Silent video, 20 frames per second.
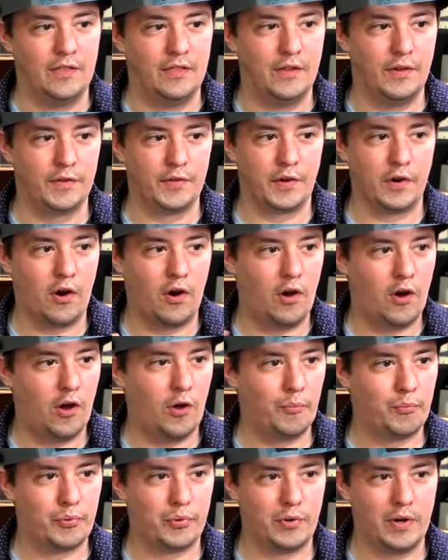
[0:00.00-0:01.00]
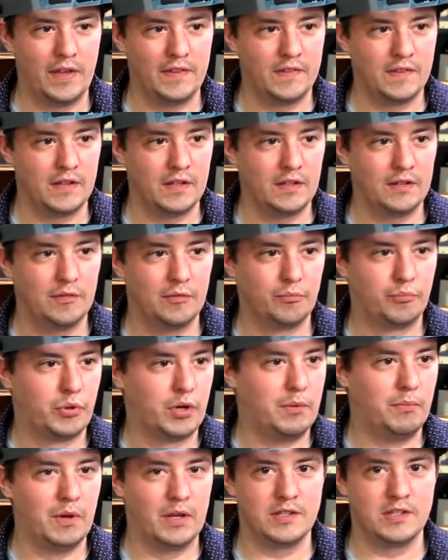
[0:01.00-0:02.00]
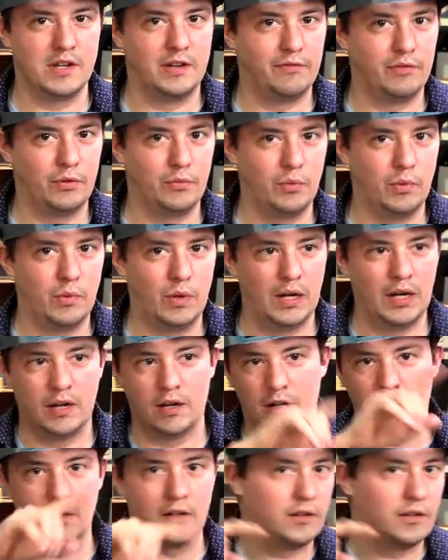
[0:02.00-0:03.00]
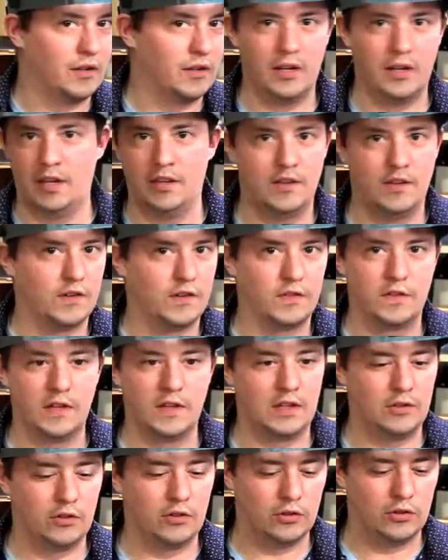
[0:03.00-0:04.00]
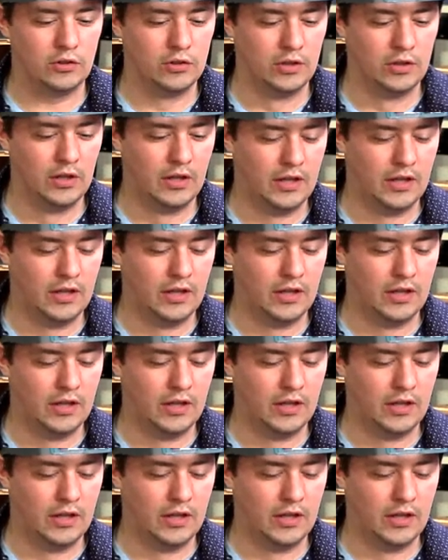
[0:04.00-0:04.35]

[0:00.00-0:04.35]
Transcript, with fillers: Those are all present pretty much everywhere in your signal.